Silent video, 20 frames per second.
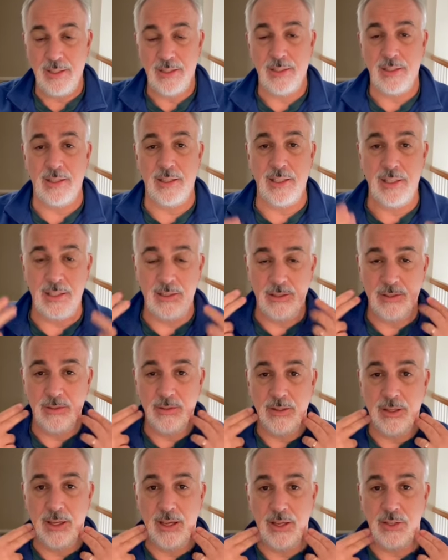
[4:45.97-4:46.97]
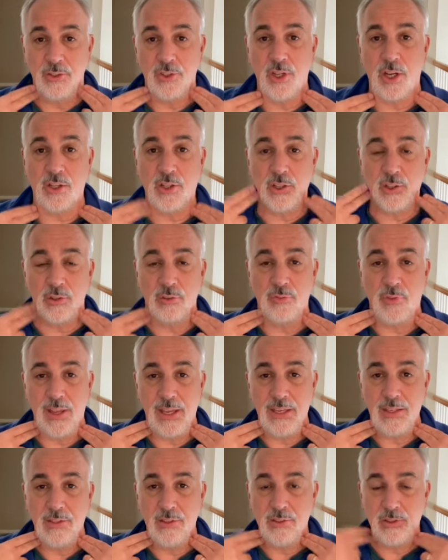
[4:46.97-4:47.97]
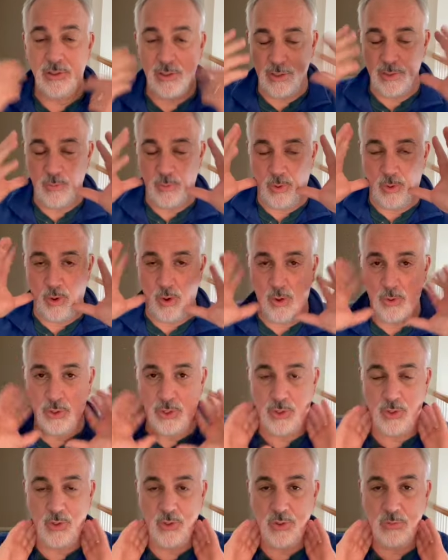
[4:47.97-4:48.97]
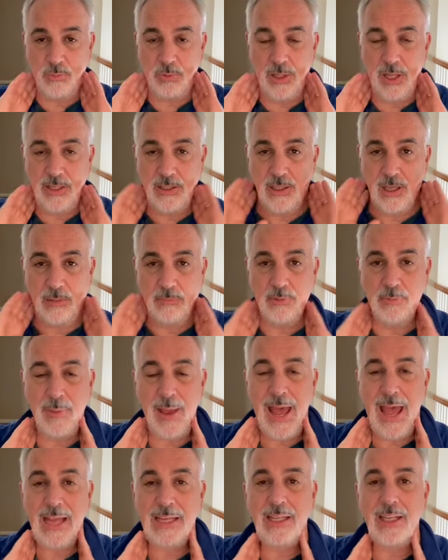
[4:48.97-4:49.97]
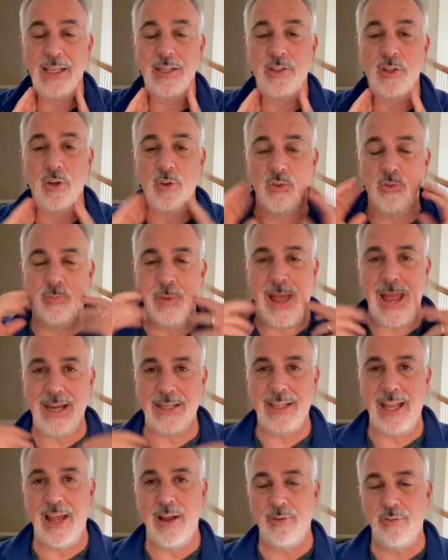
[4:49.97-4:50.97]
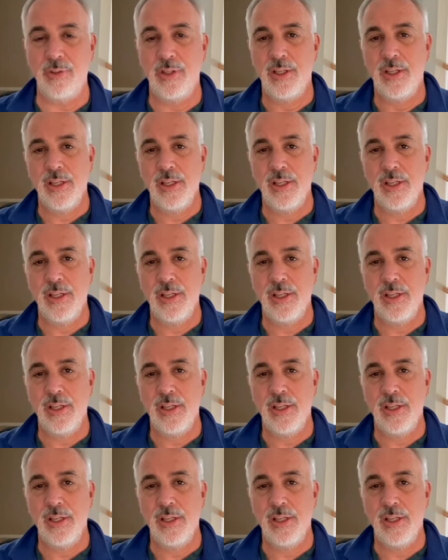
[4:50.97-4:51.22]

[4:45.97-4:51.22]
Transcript: The jugular veins is where all the used blood comes back and goes back down